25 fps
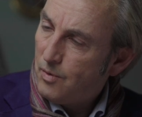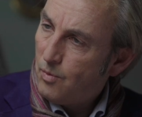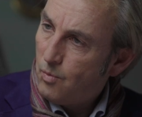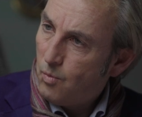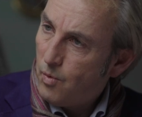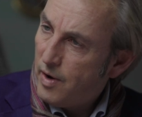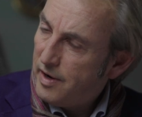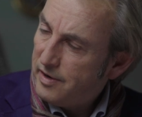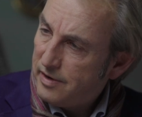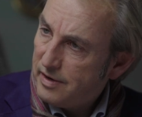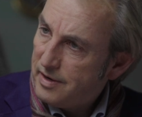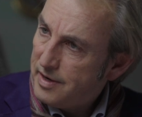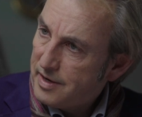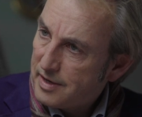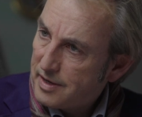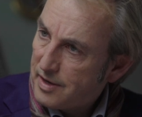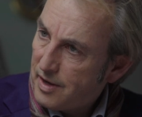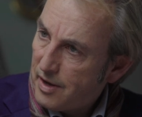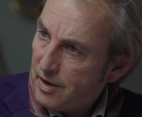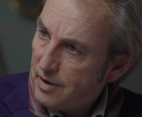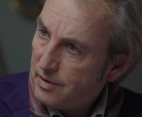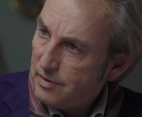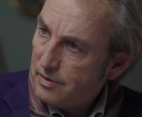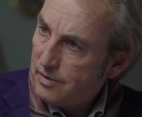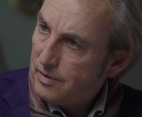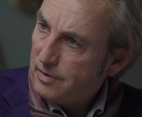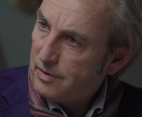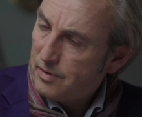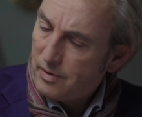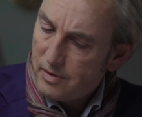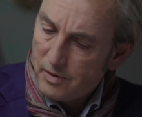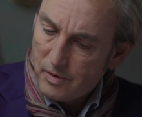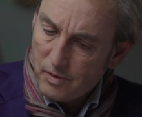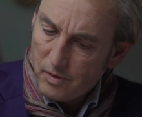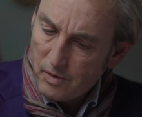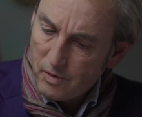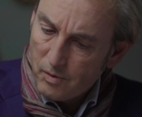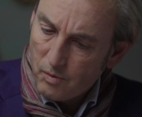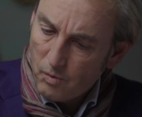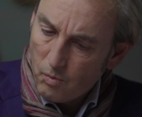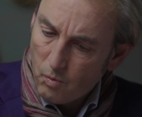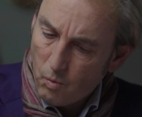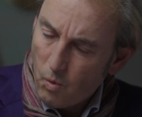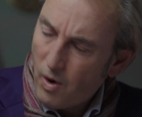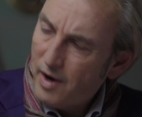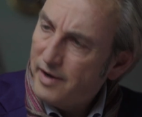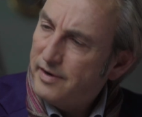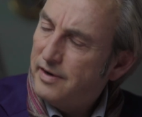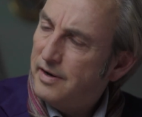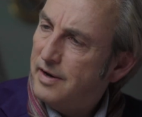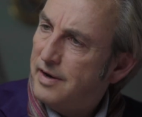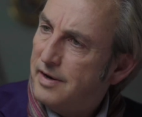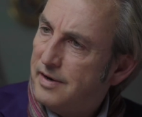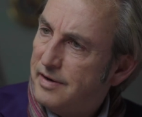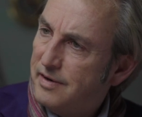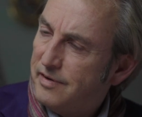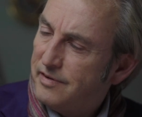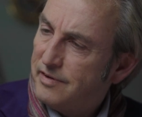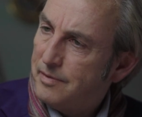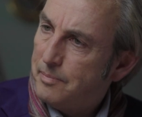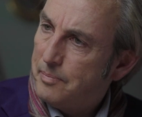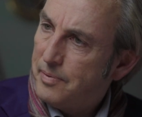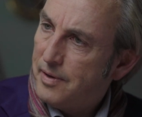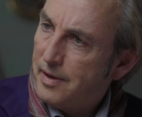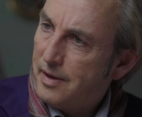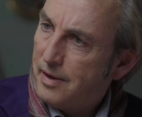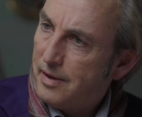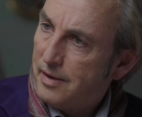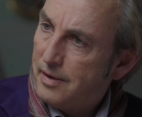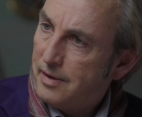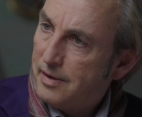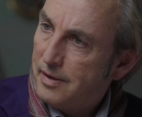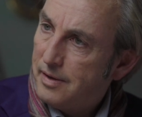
Where did it go? Why did it disappear?